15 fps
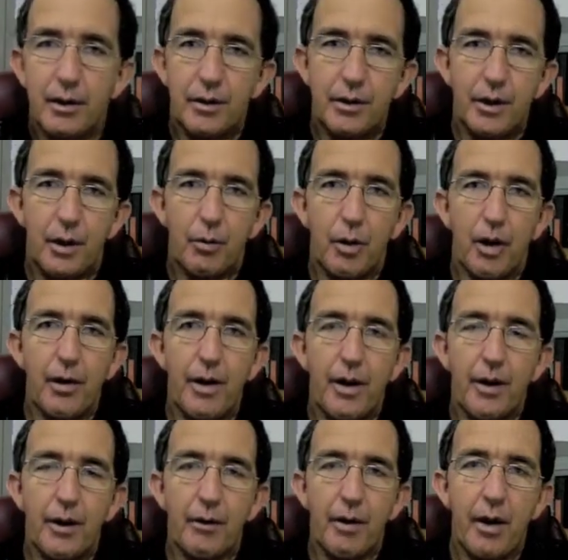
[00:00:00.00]
Joe Blow
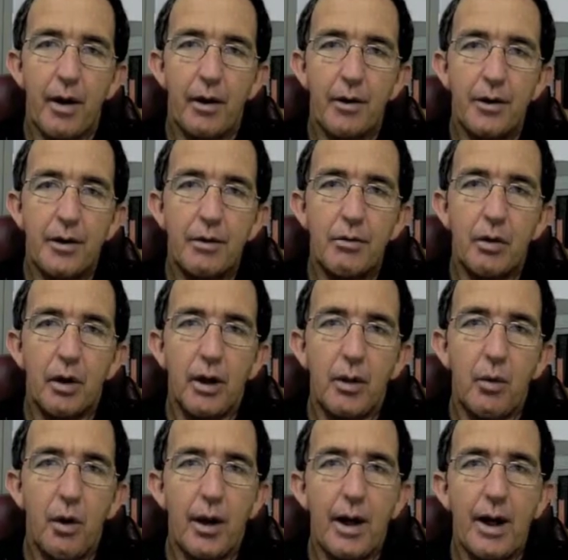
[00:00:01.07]
down the road. You really
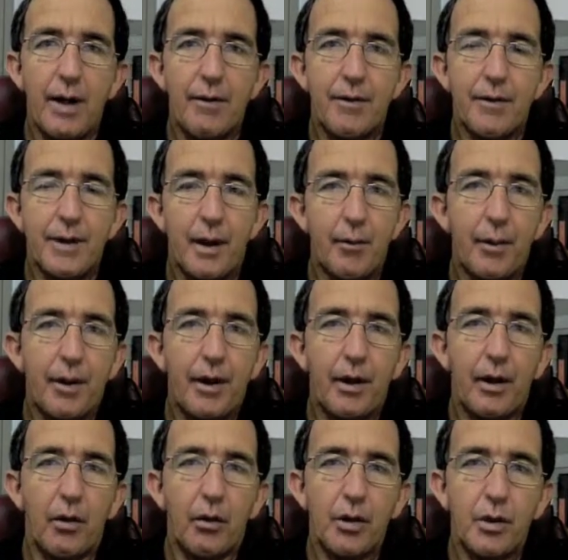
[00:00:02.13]
want to have something that
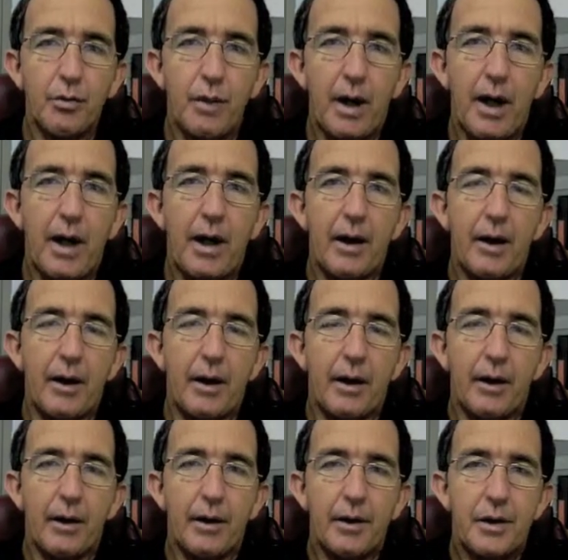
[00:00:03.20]
looks smart,
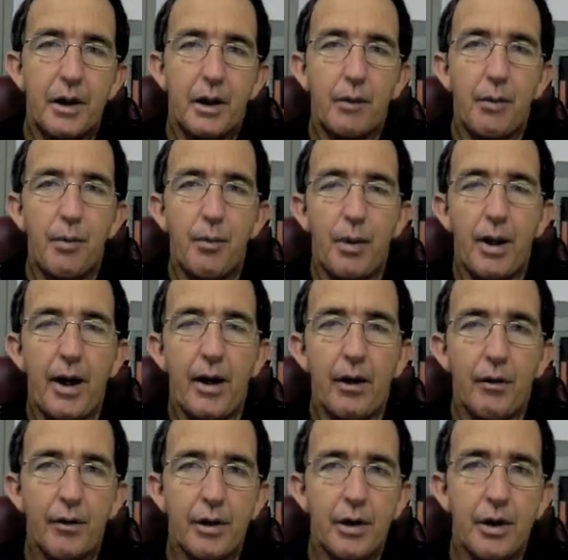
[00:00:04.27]
that you can be proud
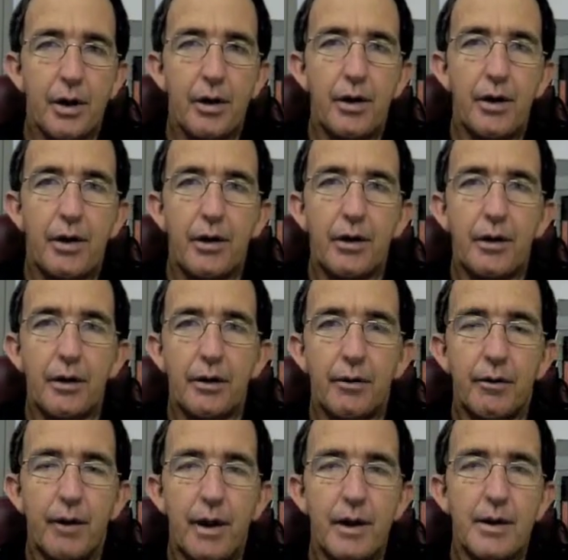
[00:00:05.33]
of to show your
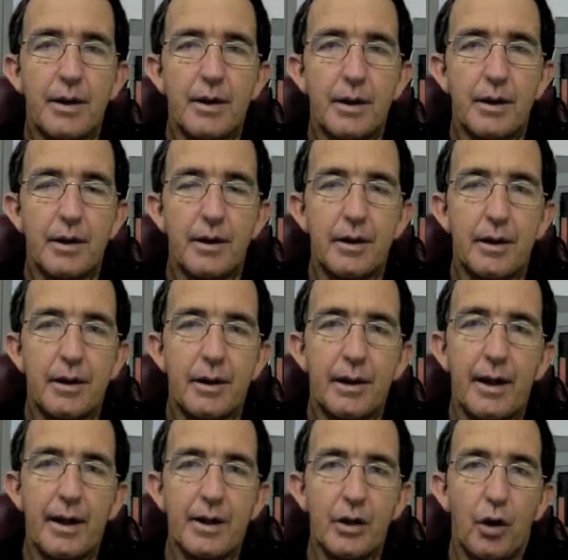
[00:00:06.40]
friends and
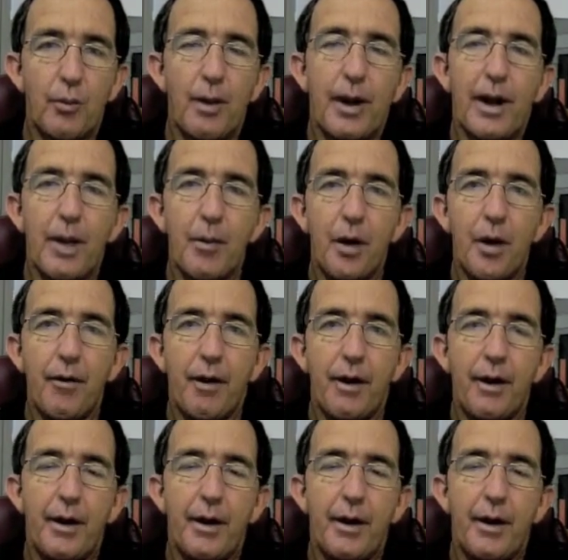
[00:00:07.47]
next time they come over.